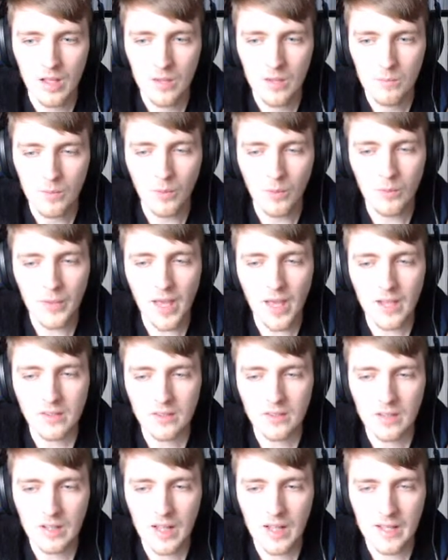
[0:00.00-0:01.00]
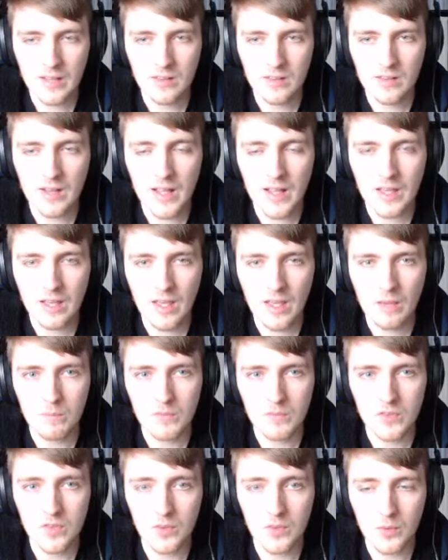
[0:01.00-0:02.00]
But what we actually like is late game
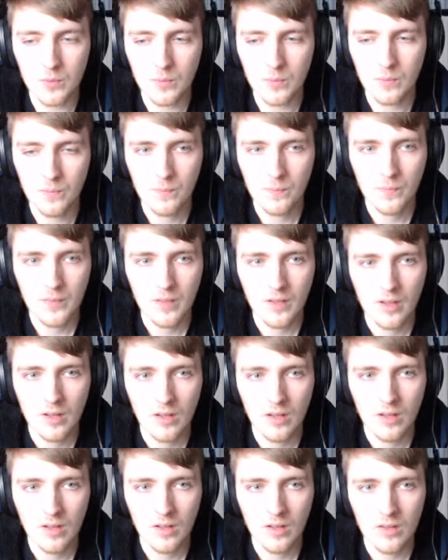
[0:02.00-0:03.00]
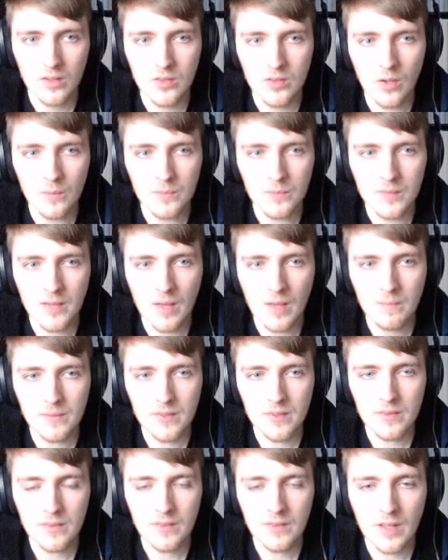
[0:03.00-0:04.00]
2. So I'm
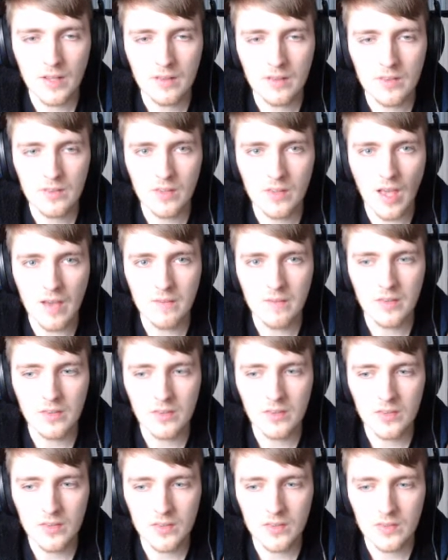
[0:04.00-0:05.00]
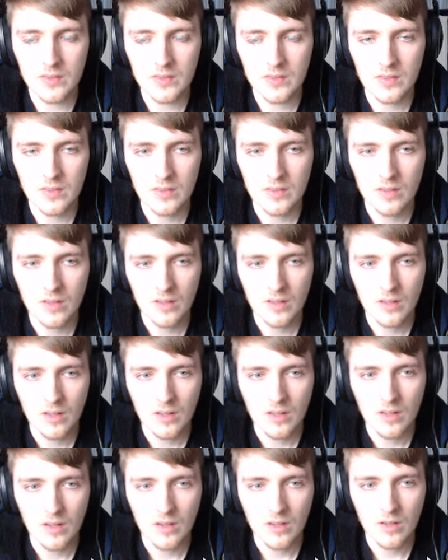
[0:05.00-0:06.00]
tempted to take the Scavengers.
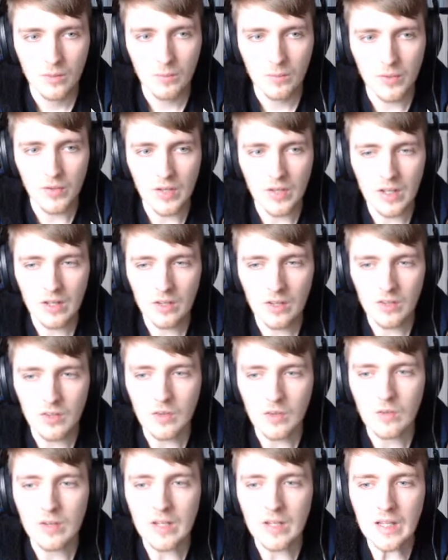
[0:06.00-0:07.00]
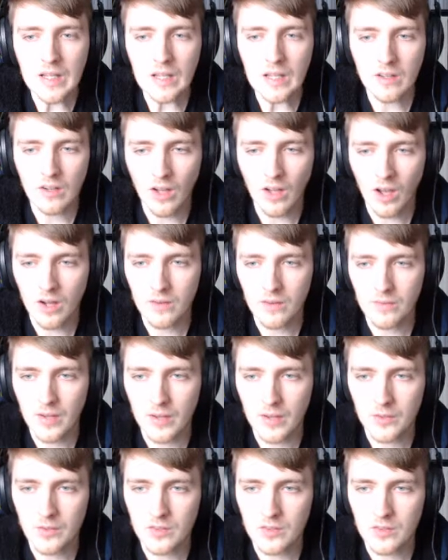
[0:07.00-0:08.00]
You need an
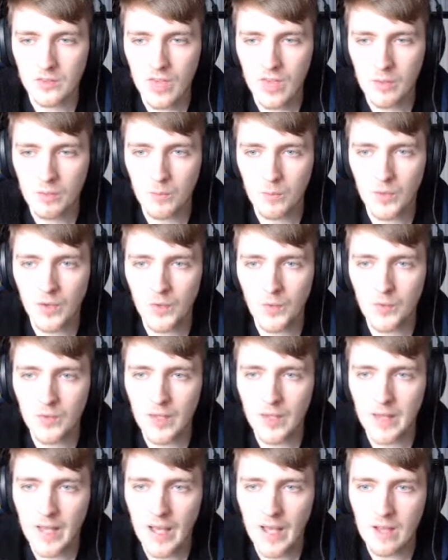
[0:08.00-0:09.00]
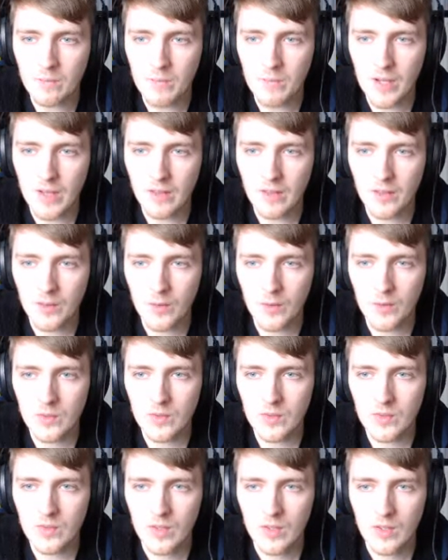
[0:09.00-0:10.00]
artifact or an enchantment. We don't really have many of
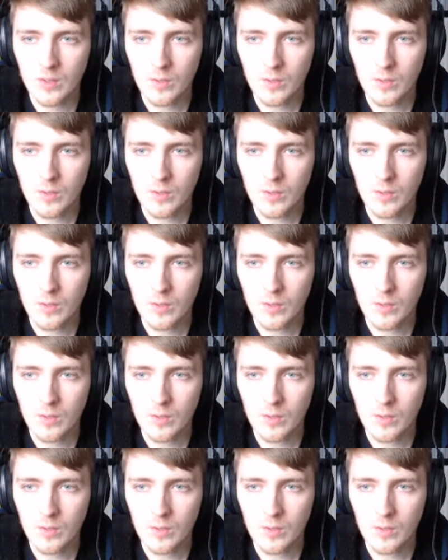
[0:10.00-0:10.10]
those.